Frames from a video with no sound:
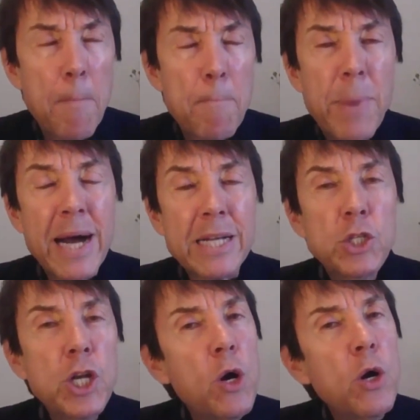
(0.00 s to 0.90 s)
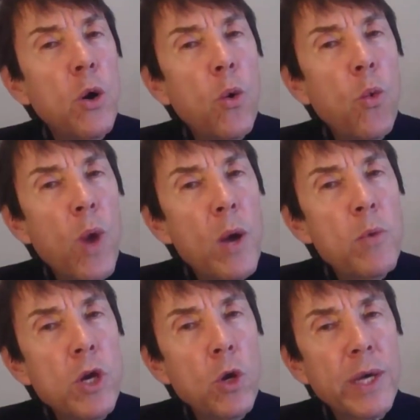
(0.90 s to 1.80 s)
But,
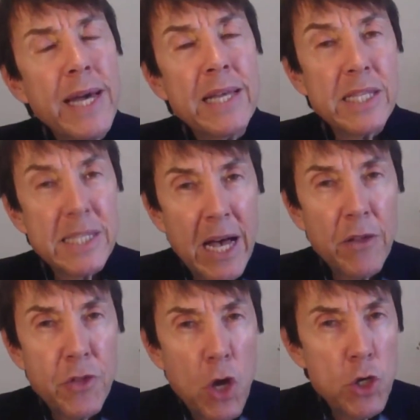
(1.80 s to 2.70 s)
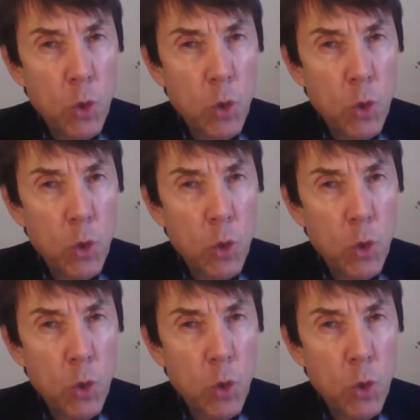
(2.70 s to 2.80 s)
when you're looking at the South Node,